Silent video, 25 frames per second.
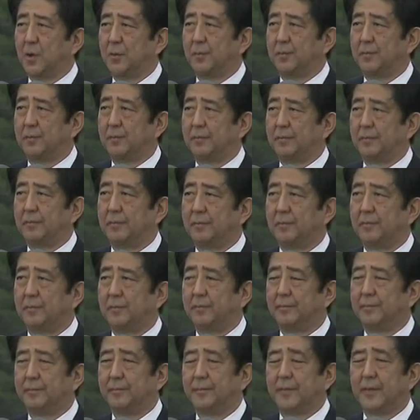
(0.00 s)

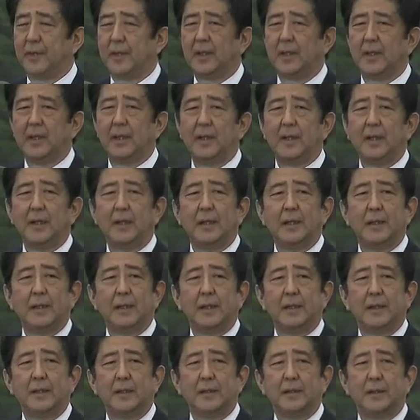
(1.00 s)
alongside the song of the
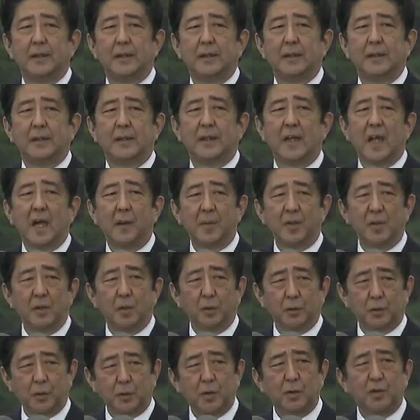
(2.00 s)
breeze
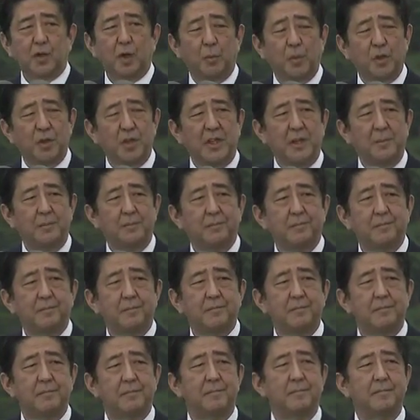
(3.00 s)
and the rumble
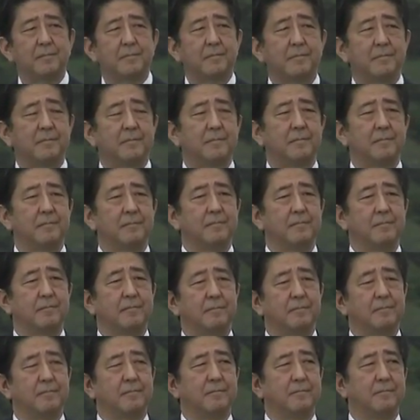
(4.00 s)
of the rolling
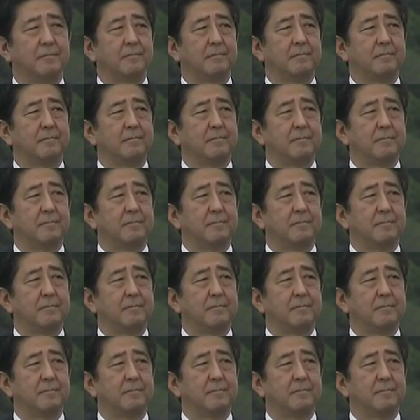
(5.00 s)
waves,